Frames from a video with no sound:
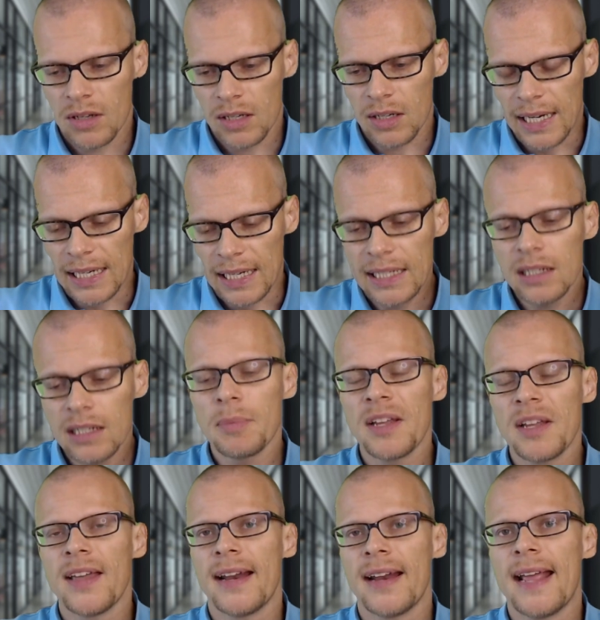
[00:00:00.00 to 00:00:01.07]
a little
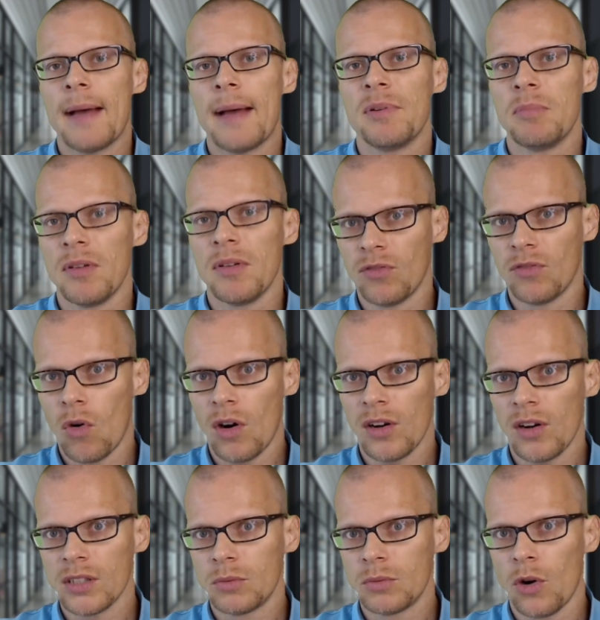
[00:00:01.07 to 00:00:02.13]
bit that happened before
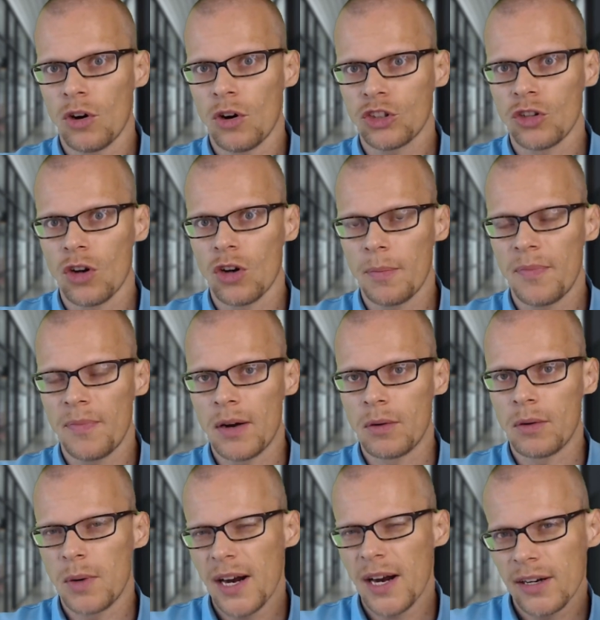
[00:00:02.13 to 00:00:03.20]
in the workshop. There
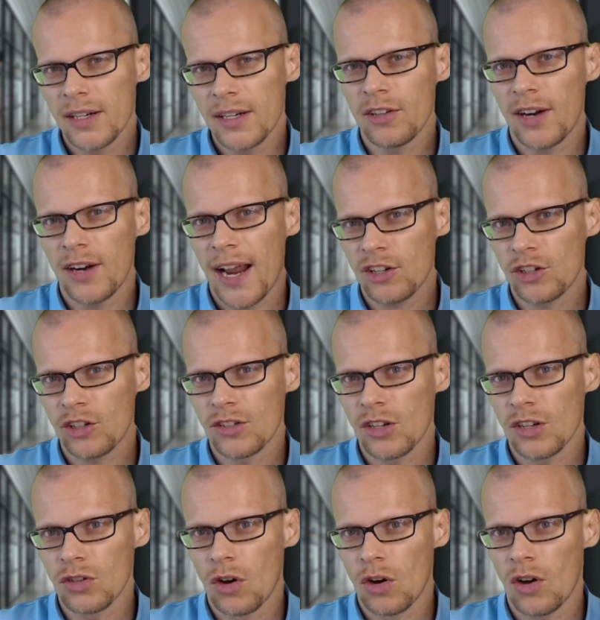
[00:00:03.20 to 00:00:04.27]
were interactions
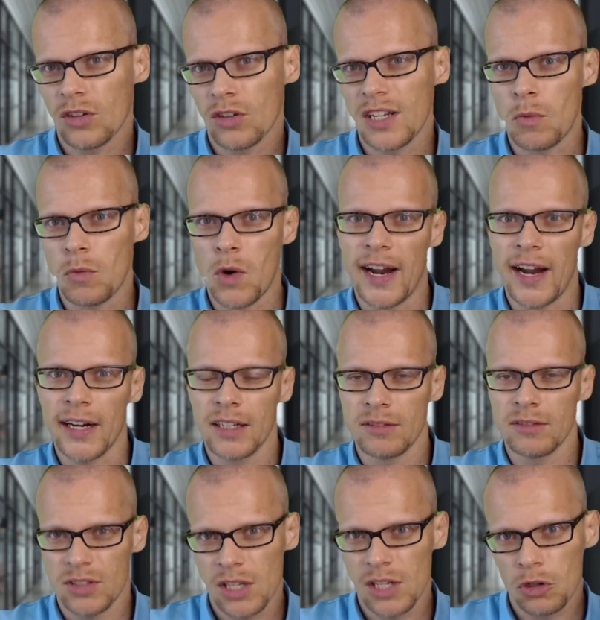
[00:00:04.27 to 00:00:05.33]
and talks, and where I
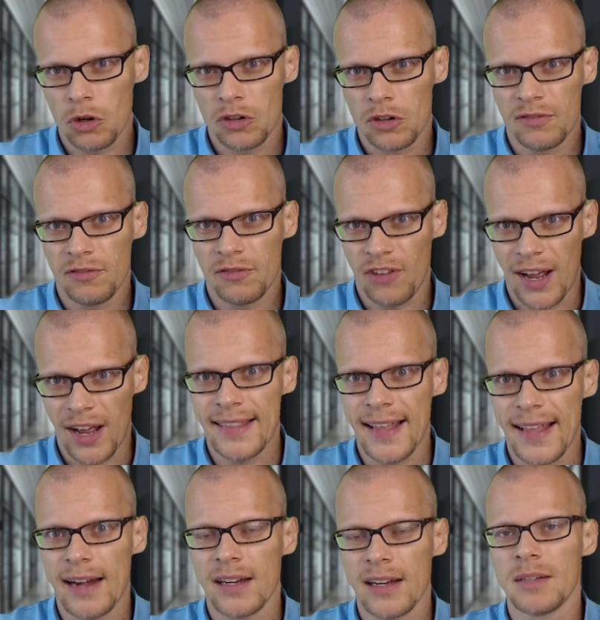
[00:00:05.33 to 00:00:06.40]
still could find
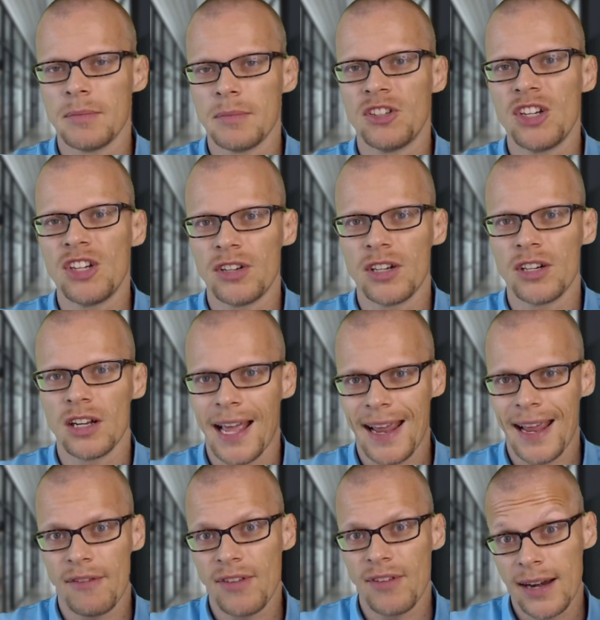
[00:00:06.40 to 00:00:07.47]
that in the material, I
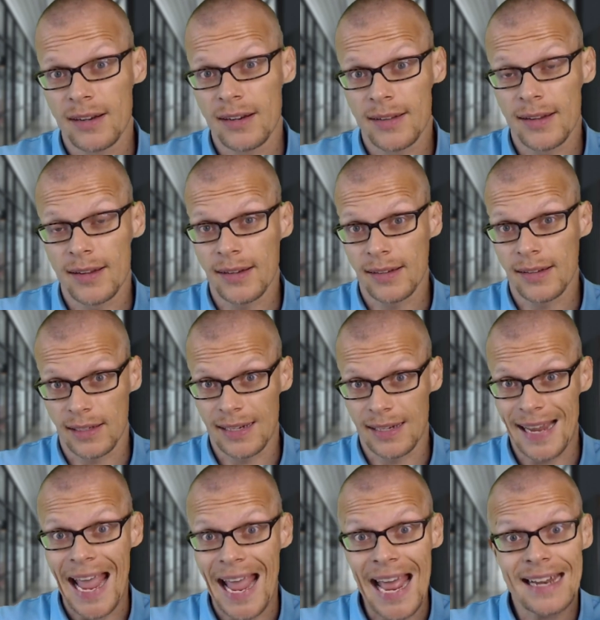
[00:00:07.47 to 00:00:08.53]
have
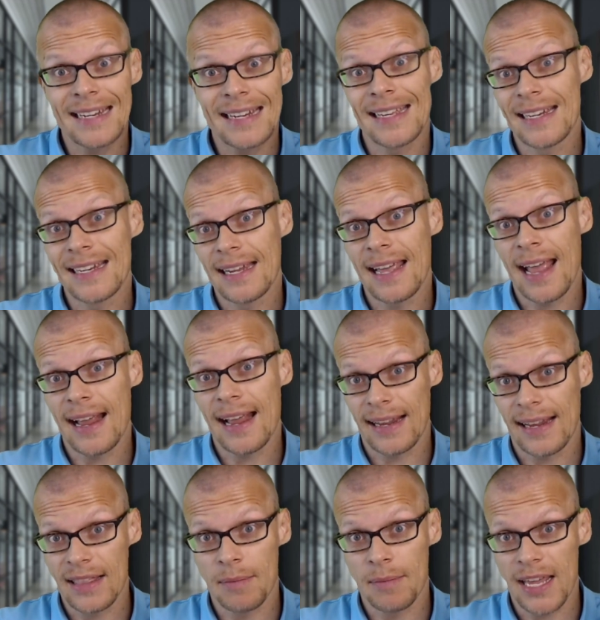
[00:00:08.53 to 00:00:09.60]
edited it
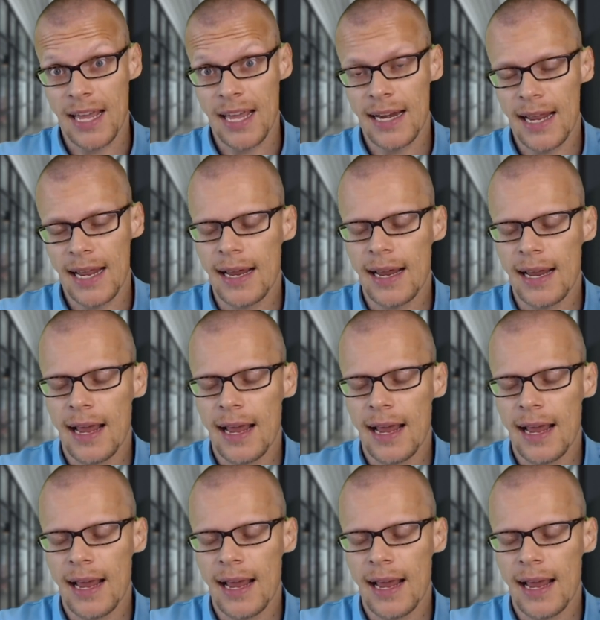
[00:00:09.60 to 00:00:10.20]
in the beginning.